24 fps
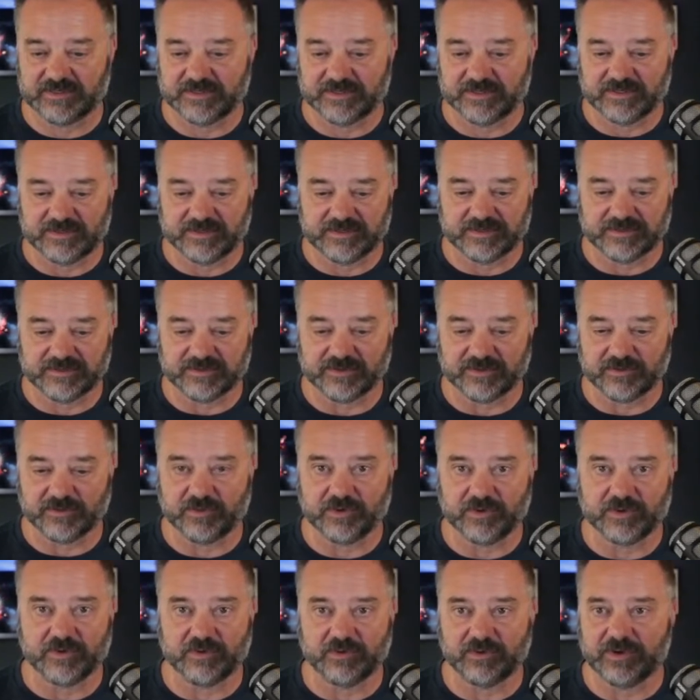So
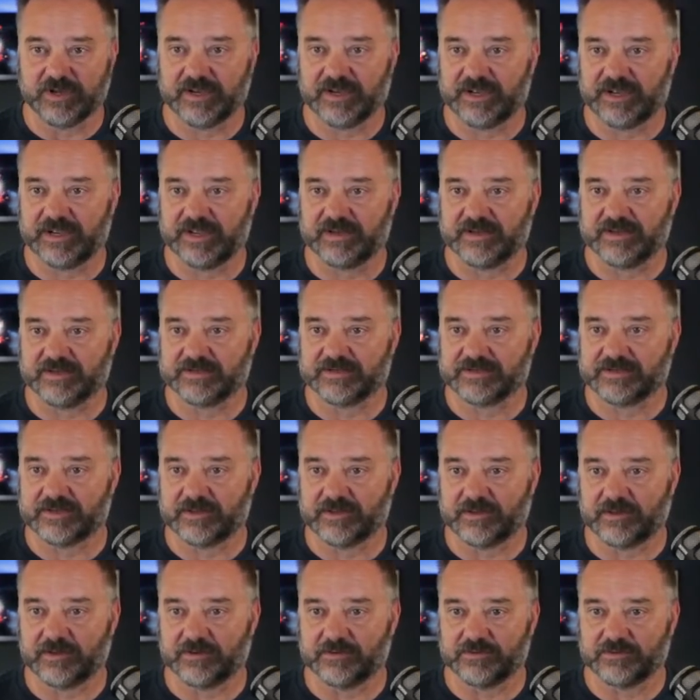we'll go ahead and let's
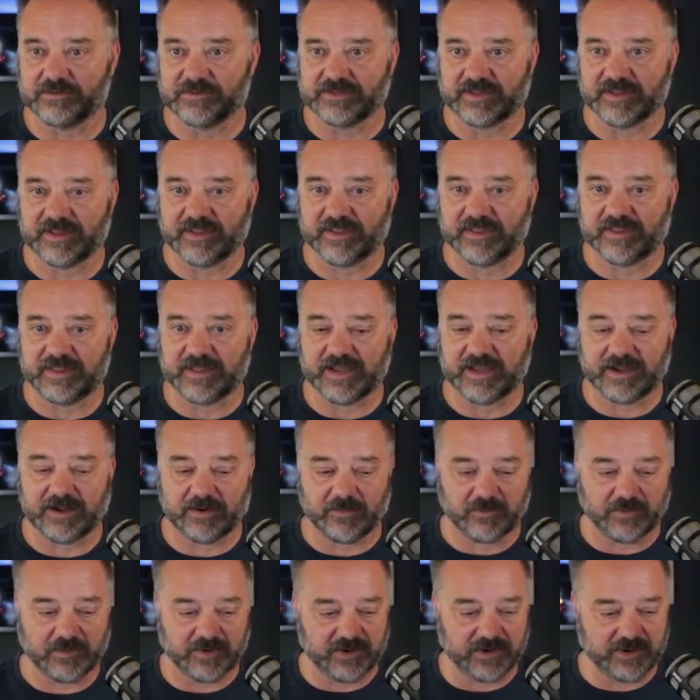close that
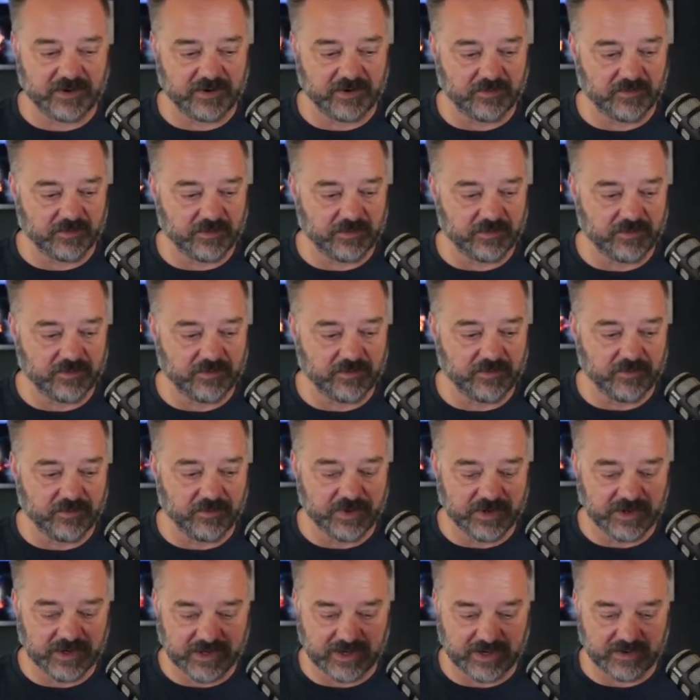one real
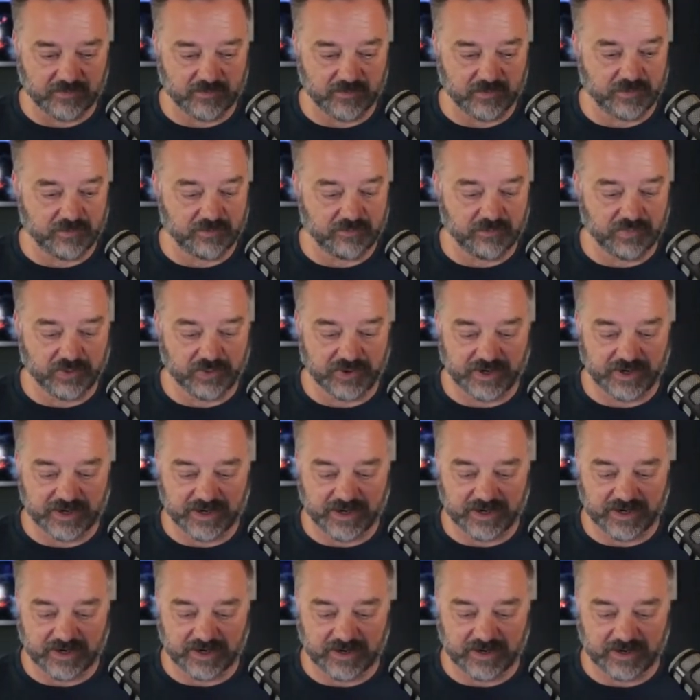quick and we'll bring
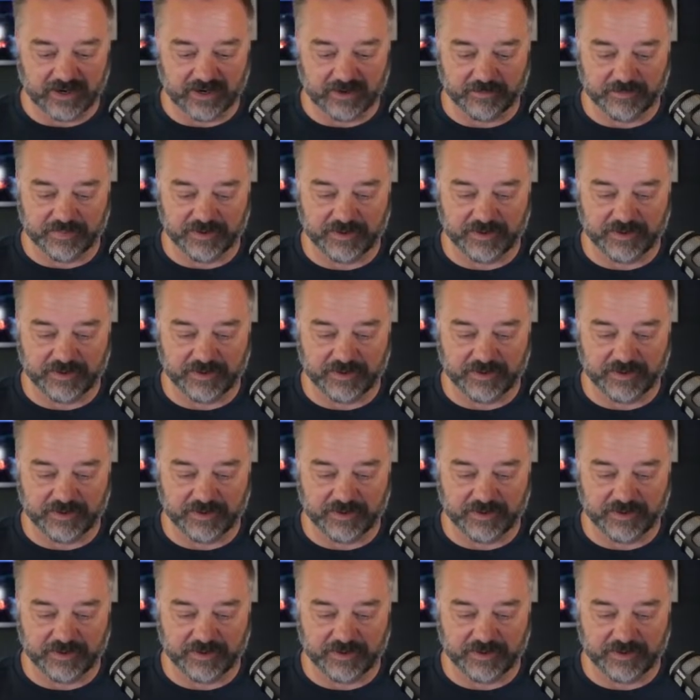up